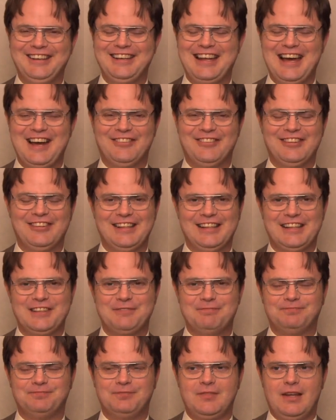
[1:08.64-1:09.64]
Not
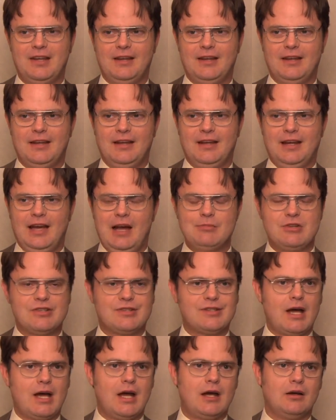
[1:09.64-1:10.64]
really. I'm
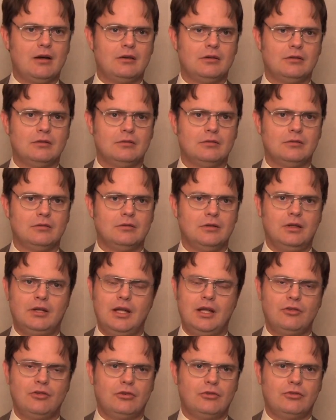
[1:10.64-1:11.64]
just tired. The
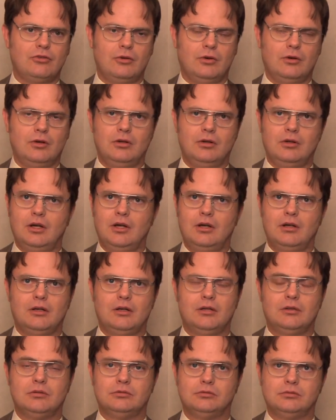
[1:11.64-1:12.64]
days are short. I don't
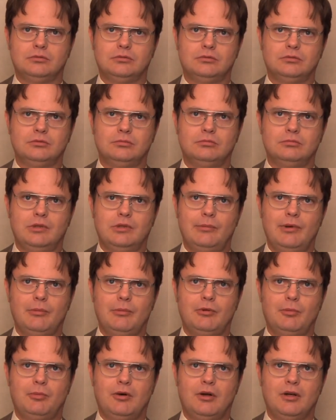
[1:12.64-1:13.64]
know. Maybe
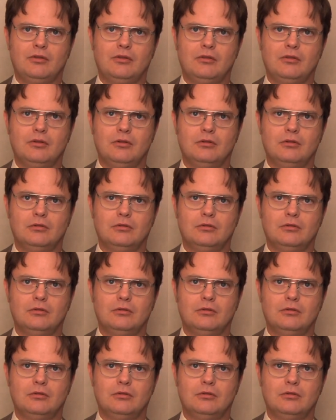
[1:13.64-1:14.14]
I'm depressed.